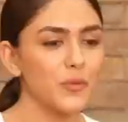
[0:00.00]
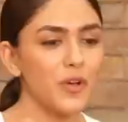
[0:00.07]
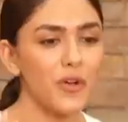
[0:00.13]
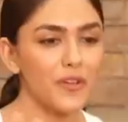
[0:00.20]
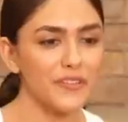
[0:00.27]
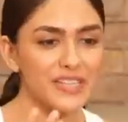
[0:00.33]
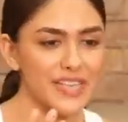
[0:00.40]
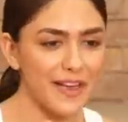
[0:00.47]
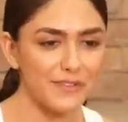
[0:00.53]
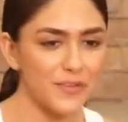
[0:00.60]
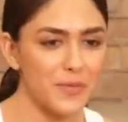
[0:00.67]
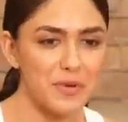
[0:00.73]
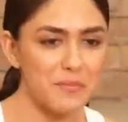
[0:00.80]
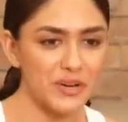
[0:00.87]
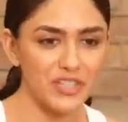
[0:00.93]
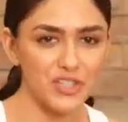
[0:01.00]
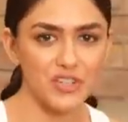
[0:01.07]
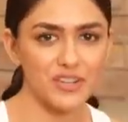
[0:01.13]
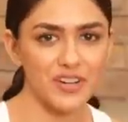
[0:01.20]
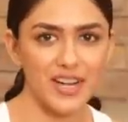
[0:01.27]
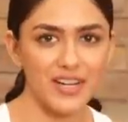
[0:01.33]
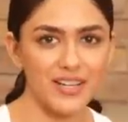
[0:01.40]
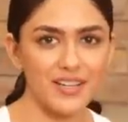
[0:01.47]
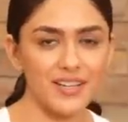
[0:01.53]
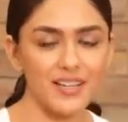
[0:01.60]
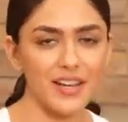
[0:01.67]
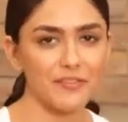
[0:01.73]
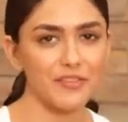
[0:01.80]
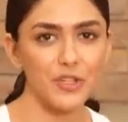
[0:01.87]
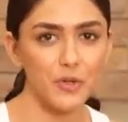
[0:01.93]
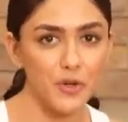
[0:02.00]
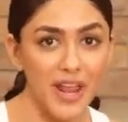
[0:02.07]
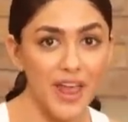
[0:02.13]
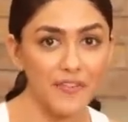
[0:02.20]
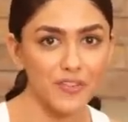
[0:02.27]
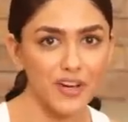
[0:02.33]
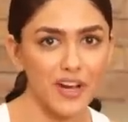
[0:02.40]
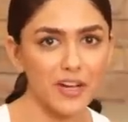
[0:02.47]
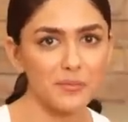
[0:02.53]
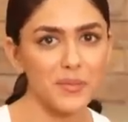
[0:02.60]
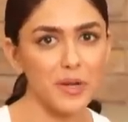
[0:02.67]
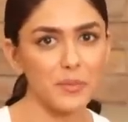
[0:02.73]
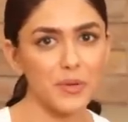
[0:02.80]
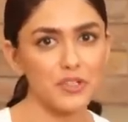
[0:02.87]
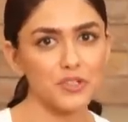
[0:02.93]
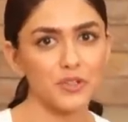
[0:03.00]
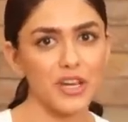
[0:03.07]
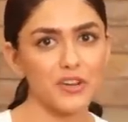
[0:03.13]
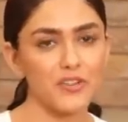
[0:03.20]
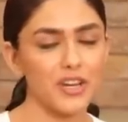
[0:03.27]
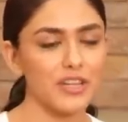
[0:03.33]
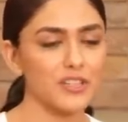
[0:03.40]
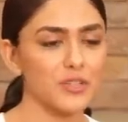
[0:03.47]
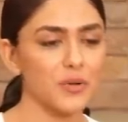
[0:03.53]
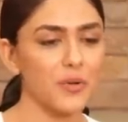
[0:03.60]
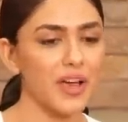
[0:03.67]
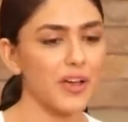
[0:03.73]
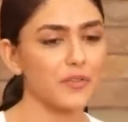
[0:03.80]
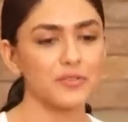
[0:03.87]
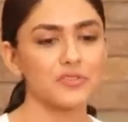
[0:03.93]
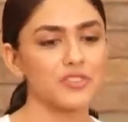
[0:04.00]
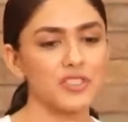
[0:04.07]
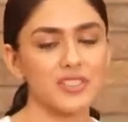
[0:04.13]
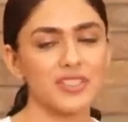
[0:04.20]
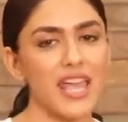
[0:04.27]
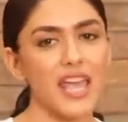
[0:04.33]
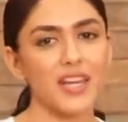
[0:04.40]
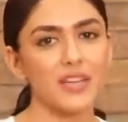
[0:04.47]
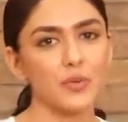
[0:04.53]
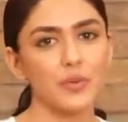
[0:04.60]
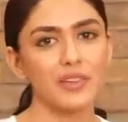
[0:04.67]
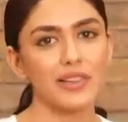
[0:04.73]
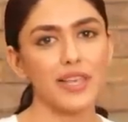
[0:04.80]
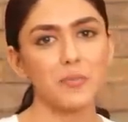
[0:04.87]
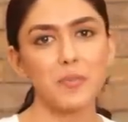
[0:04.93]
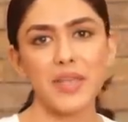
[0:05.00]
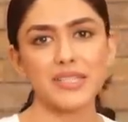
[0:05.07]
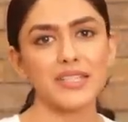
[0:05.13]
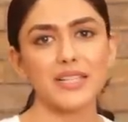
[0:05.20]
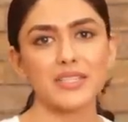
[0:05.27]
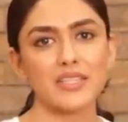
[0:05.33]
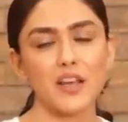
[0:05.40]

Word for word: we always have to be picture ready and we don't have time that much to get ready. So I just carry with like basic